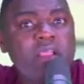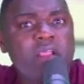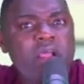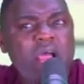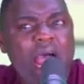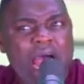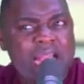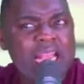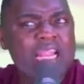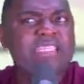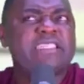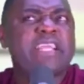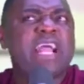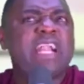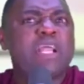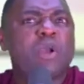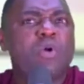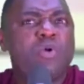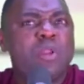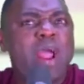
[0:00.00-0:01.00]
So as much
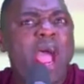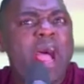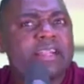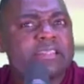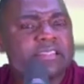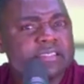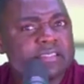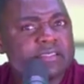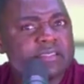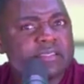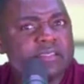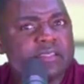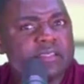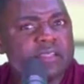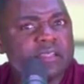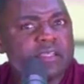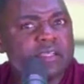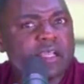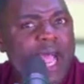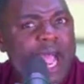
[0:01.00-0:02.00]
as the Queen wasn't the
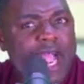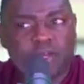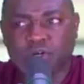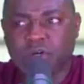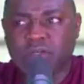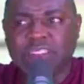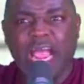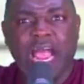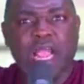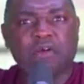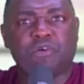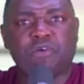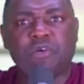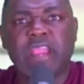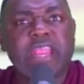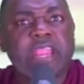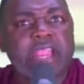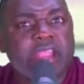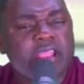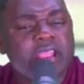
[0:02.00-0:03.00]
perfect human being,
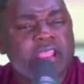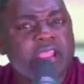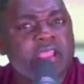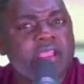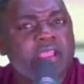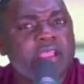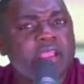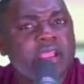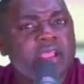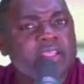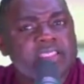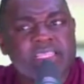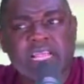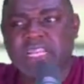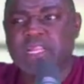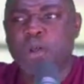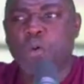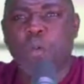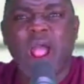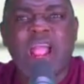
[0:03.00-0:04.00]
at least she had a
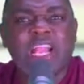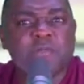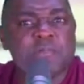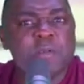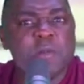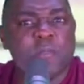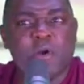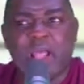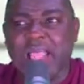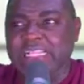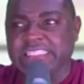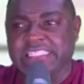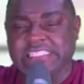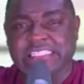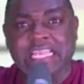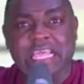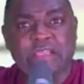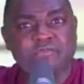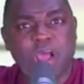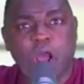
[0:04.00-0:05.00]
good heart.
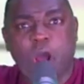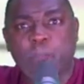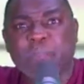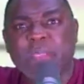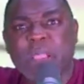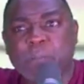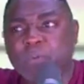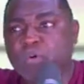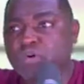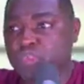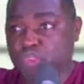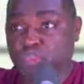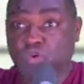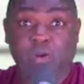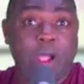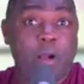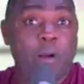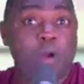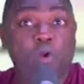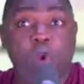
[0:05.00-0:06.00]
I don't agree.
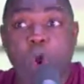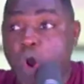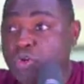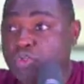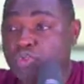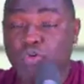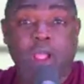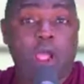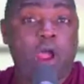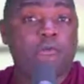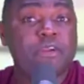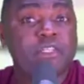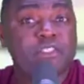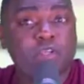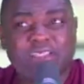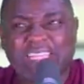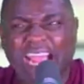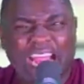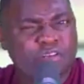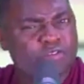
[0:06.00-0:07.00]
Said the
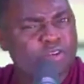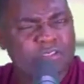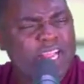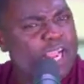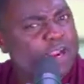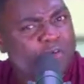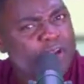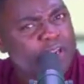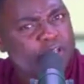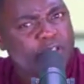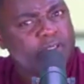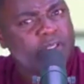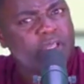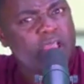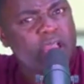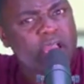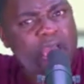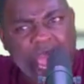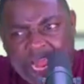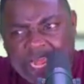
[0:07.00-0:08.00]
white people enslaved
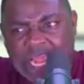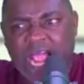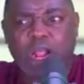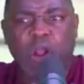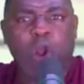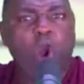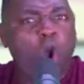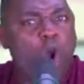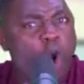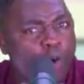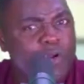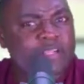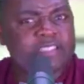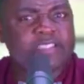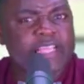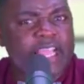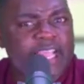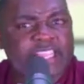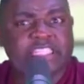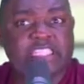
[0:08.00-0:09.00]
our people, took our
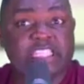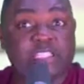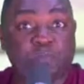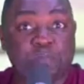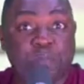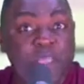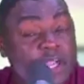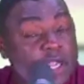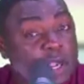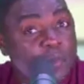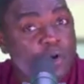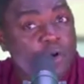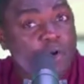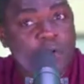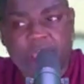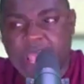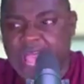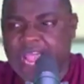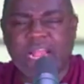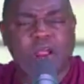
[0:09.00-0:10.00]
gold, took our resource. I
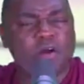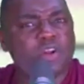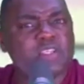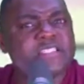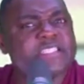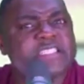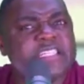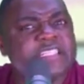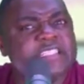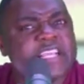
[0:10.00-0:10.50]
don't agree.